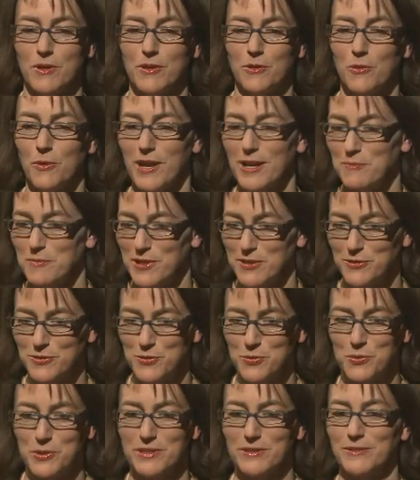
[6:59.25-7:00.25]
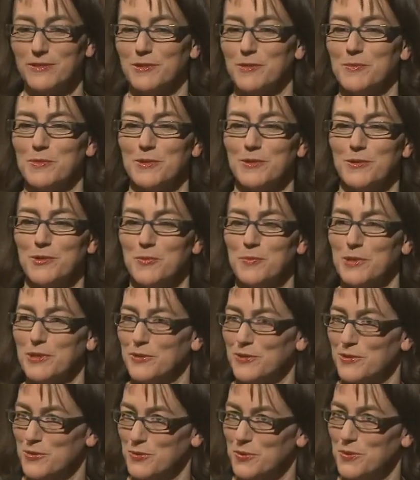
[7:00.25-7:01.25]
grandmother's wisdom or
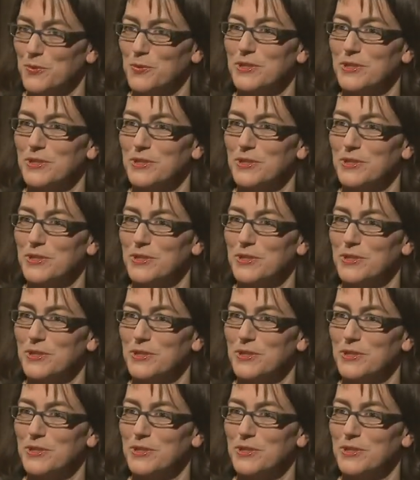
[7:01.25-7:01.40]
spiritual